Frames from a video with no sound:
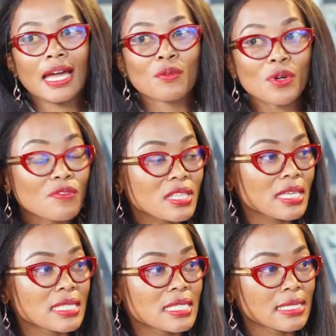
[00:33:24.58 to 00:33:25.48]
And one of the
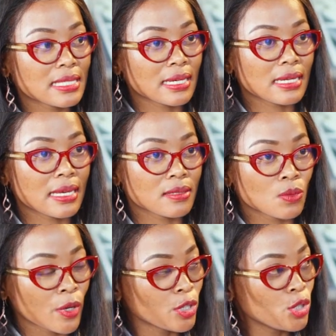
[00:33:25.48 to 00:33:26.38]
things he said is
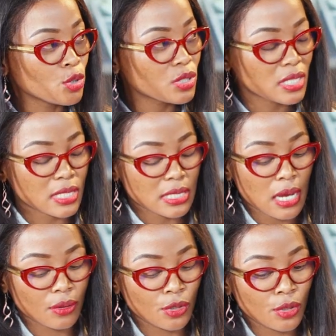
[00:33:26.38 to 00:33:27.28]
when you sit
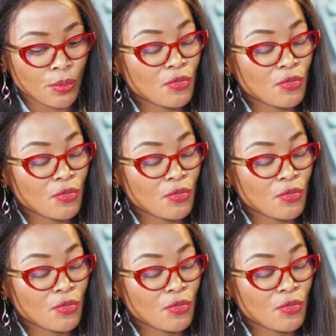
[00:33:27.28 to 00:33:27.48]
down